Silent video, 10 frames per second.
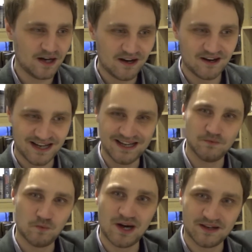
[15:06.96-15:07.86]

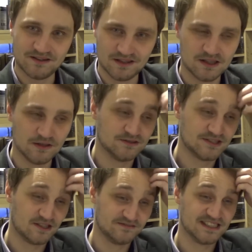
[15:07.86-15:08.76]
and 1
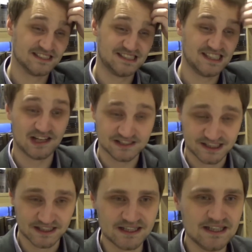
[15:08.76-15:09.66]
serves as a judge.